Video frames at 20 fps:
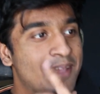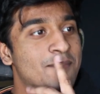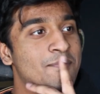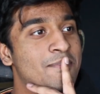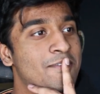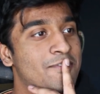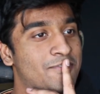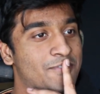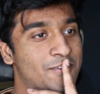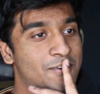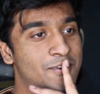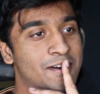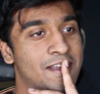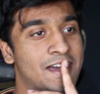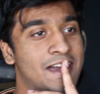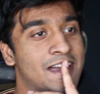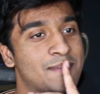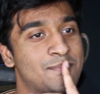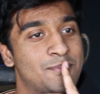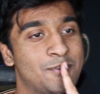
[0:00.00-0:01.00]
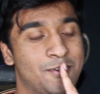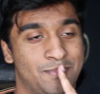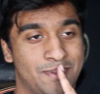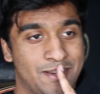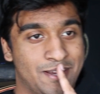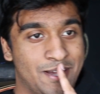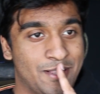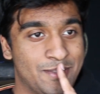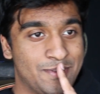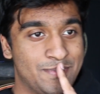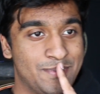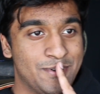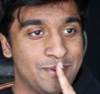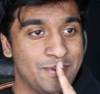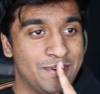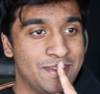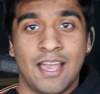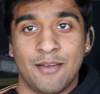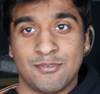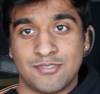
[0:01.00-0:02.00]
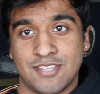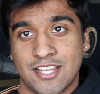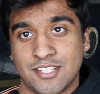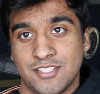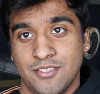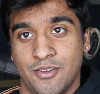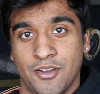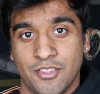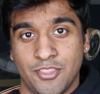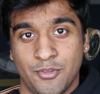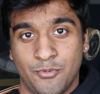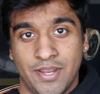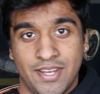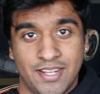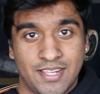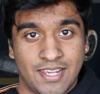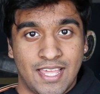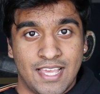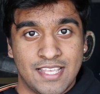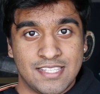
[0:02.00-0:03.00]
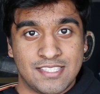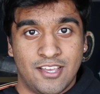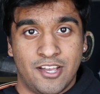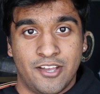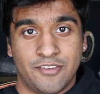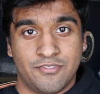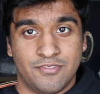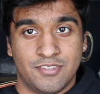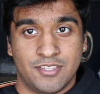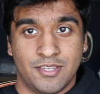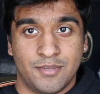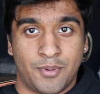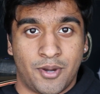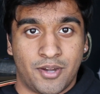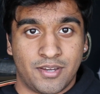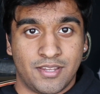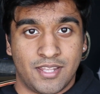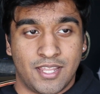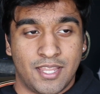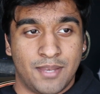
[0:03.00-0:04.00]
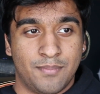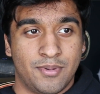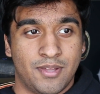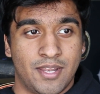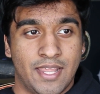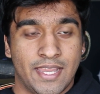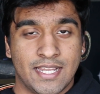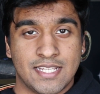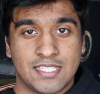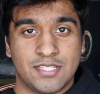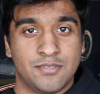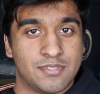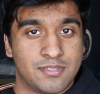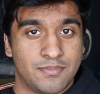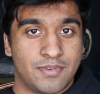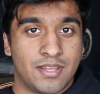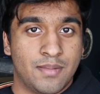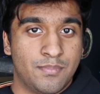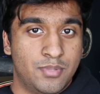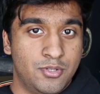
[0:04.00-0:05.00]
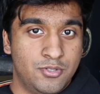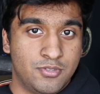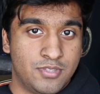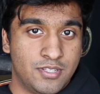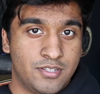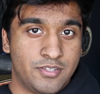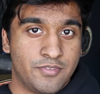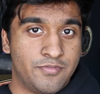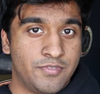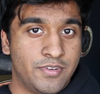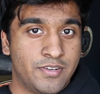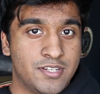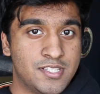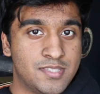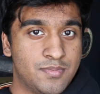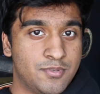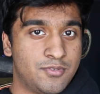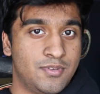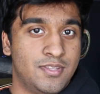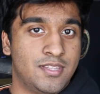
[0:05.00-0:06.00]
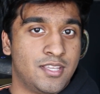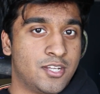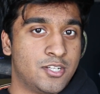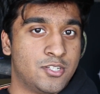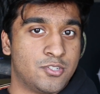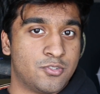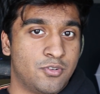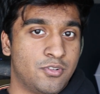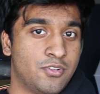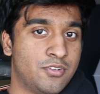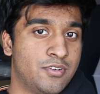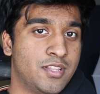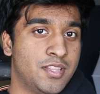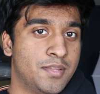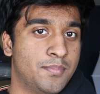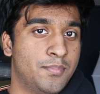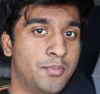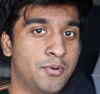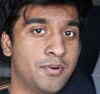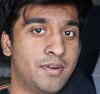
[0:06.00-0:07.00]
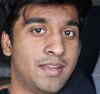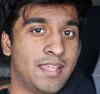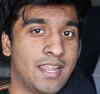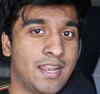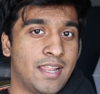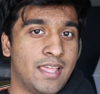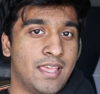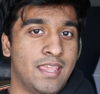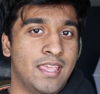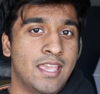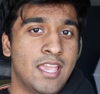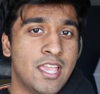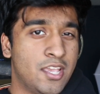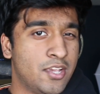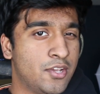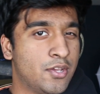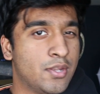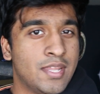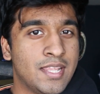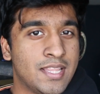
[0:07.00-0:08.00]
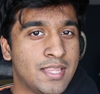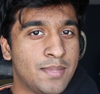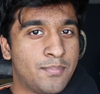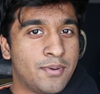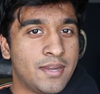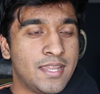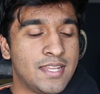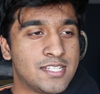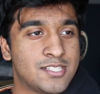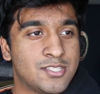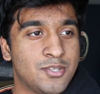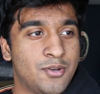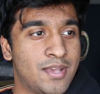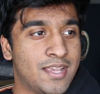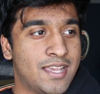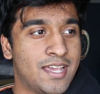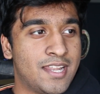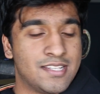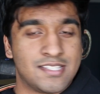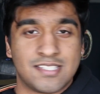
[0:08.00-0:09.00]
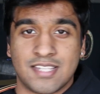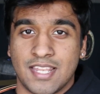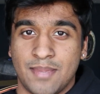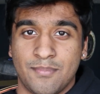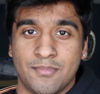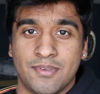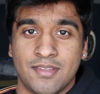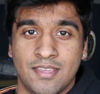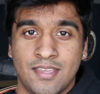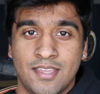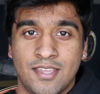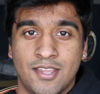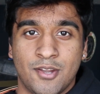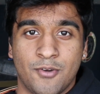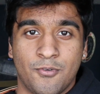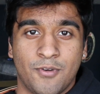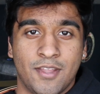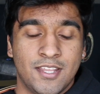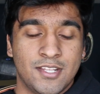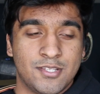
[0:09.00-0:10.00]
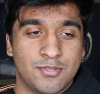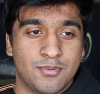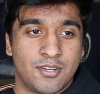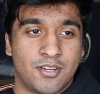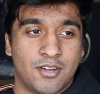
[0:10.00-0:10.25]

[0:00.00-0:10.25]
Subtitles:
before I broke my collarbone. I was actually on the way to class off the parking lot, but I guess there was some kind of Bluetooth interference between the controller and the board, and I couldn't hit the brakes, so I kind of slammed right into a